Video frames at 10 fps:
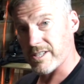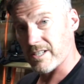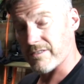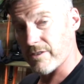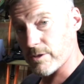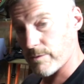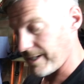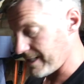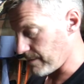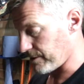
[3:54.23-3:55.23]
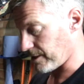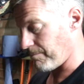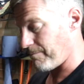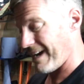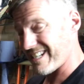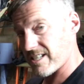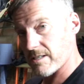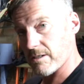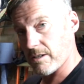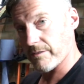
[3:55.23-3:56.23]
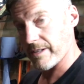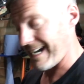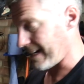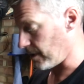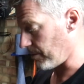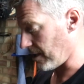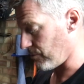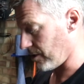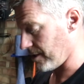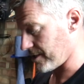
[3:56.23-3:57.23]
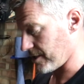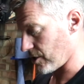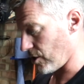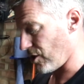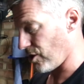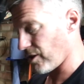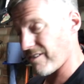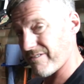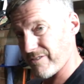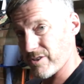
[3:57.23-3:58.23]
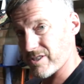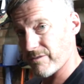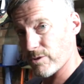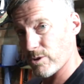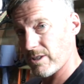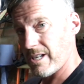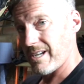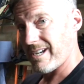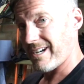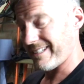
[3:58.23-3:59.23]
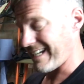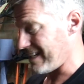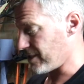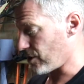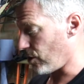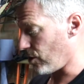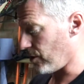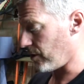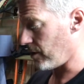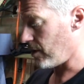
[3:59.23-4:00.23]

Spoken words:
things first, we need to put the base of the handlebar risers on first of all, and that is on